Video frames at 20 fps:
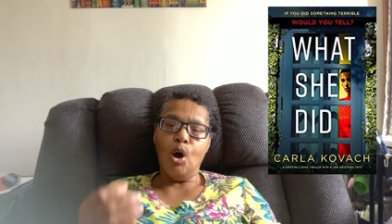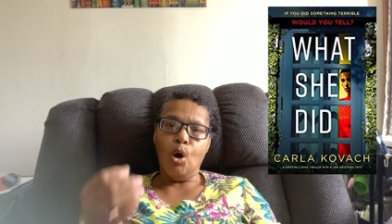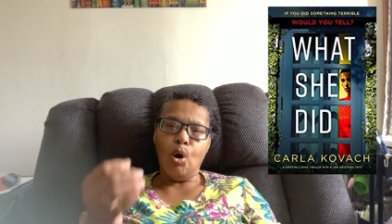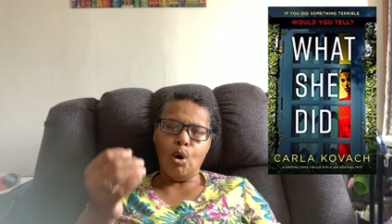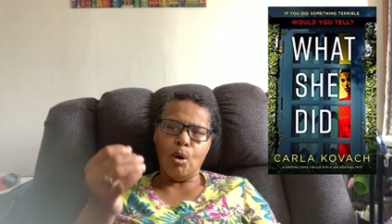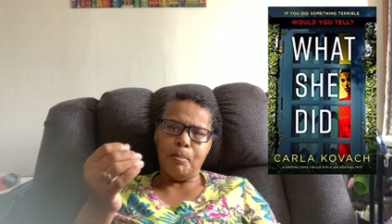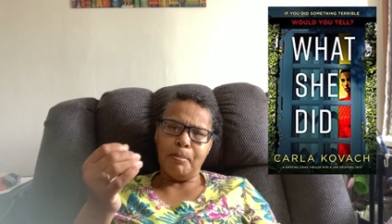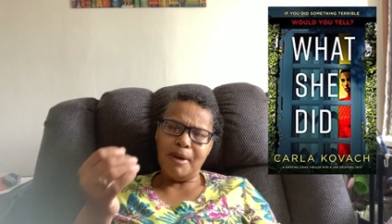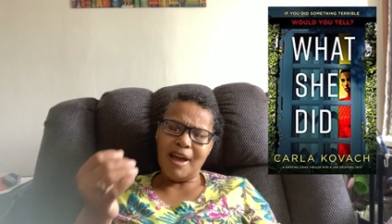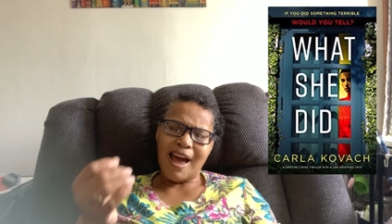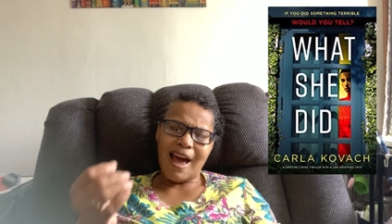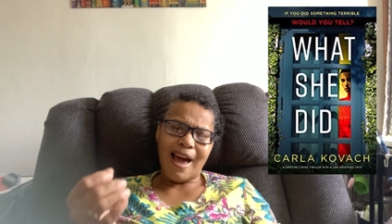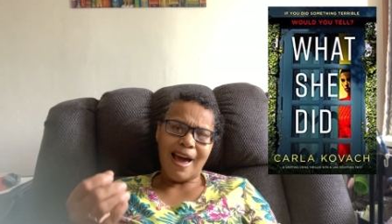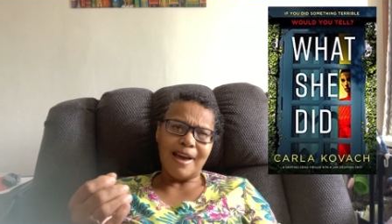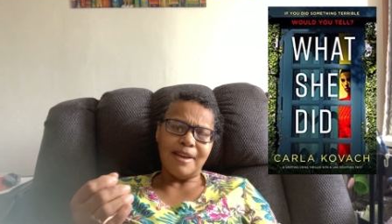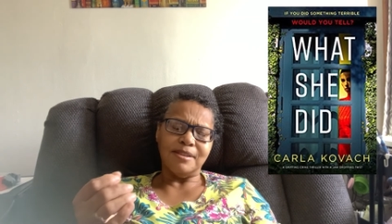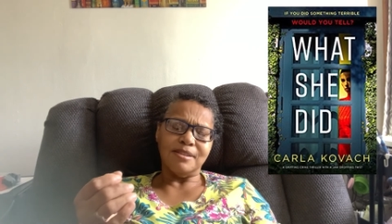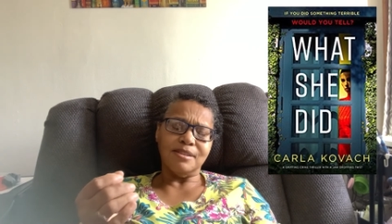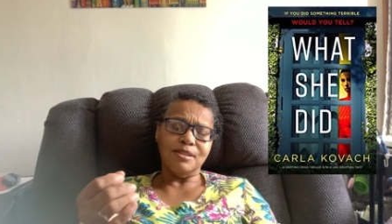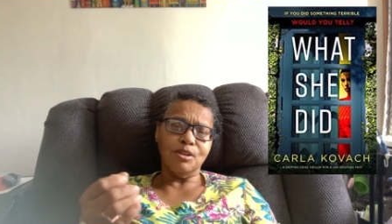her
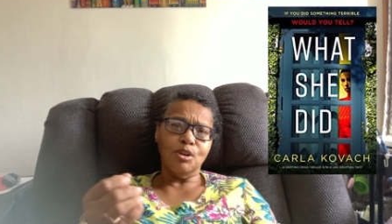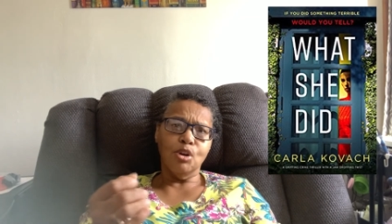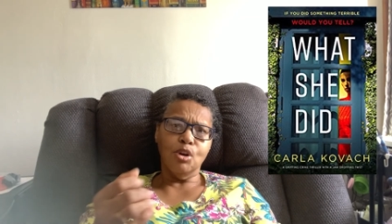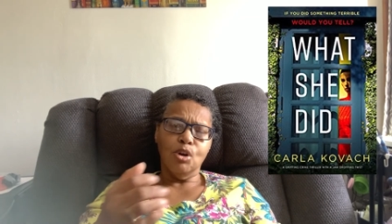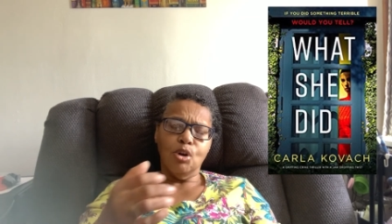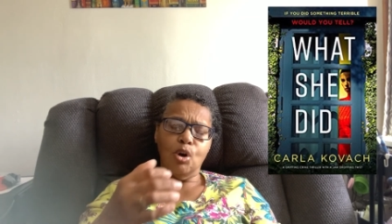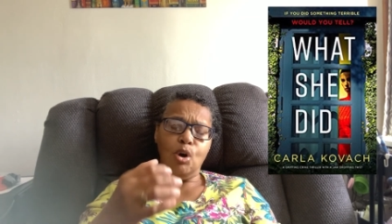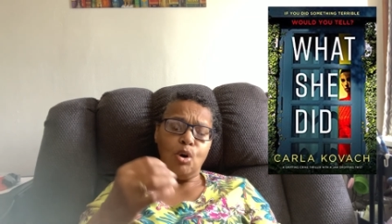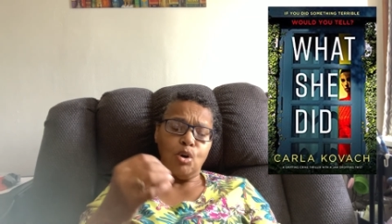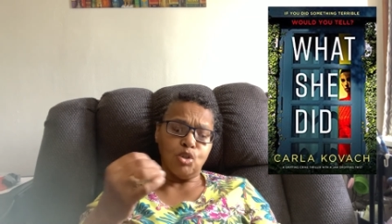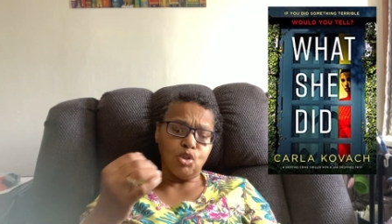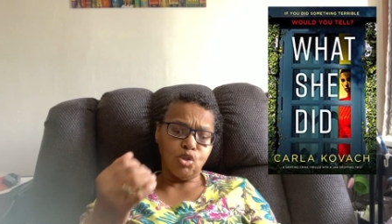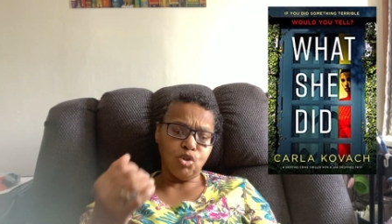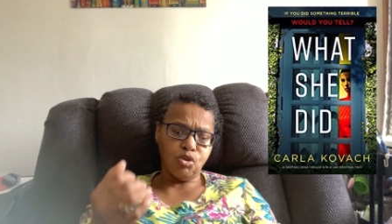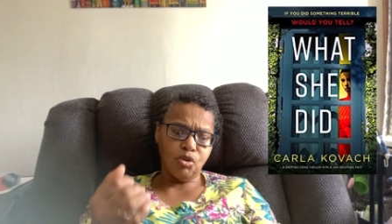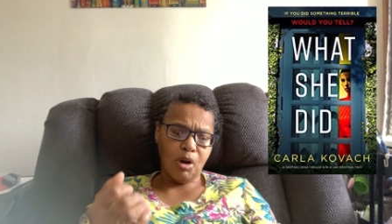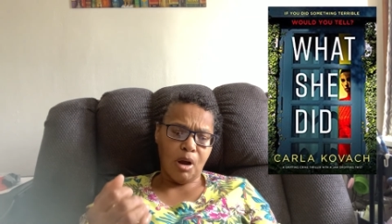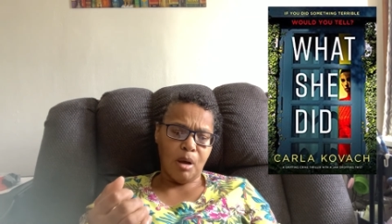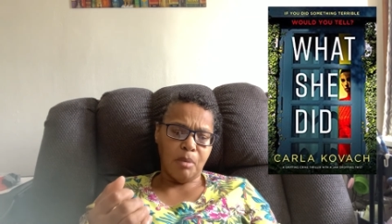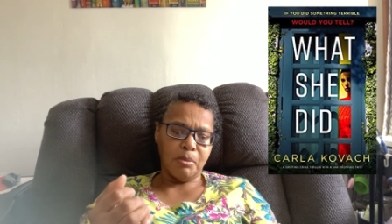past, her
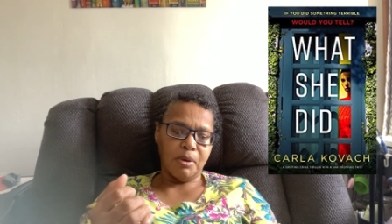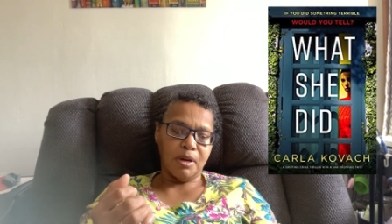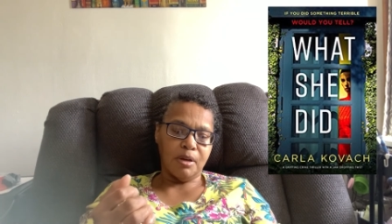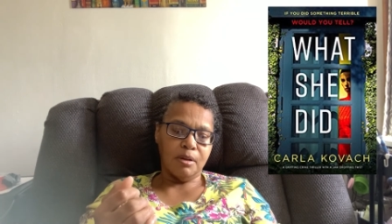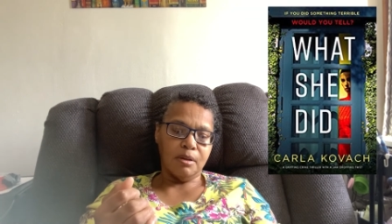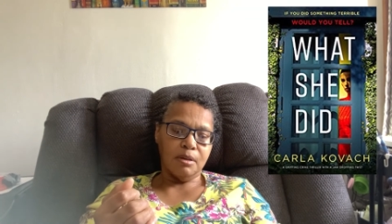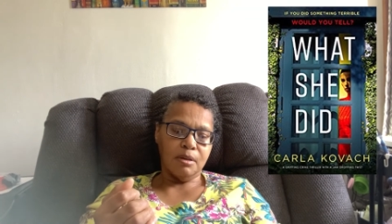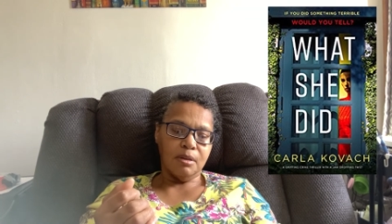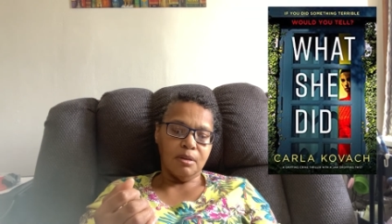trauma.